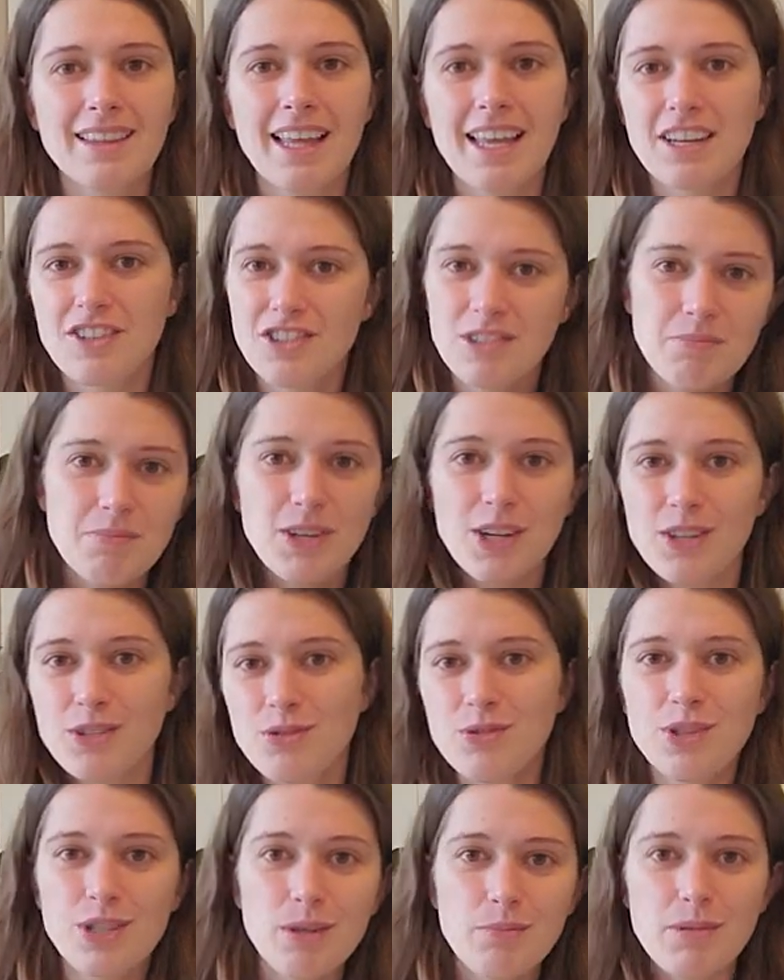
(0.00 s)
like, just because
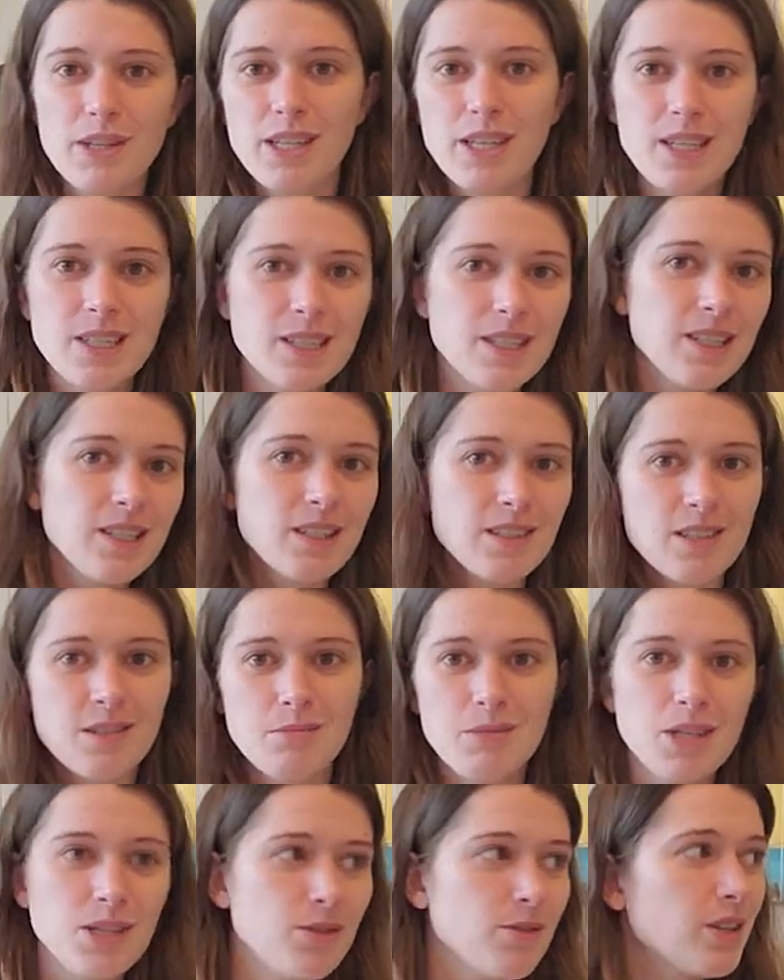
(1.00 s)
you did a PDC doesn't
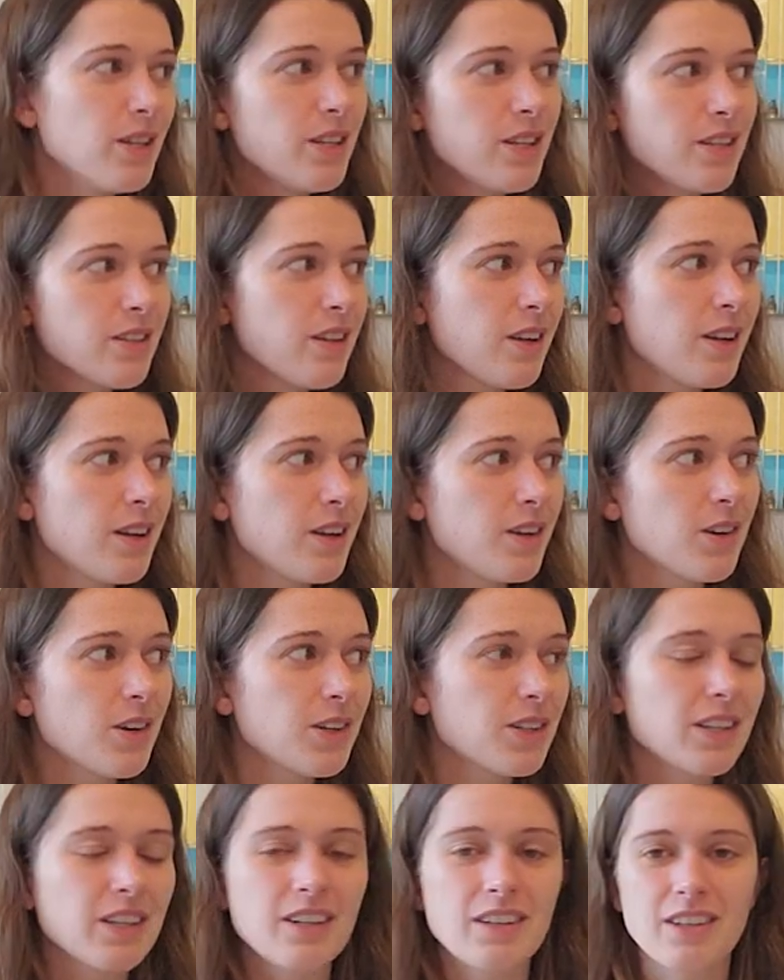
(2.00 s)
mean you can design a
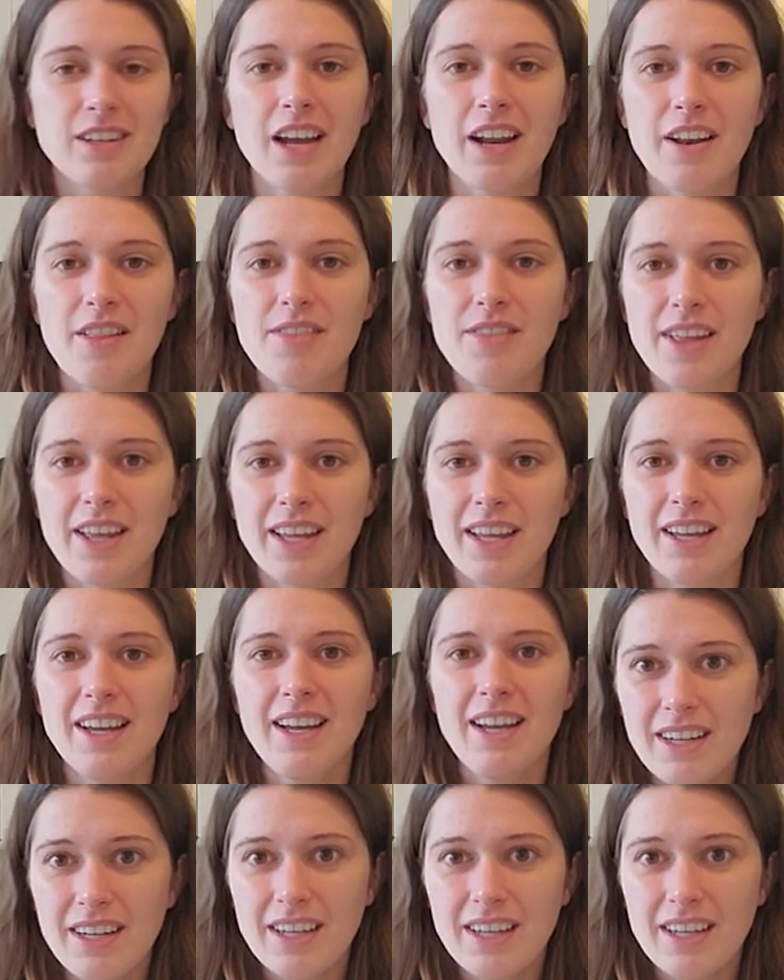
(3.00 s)
garden kind of thing.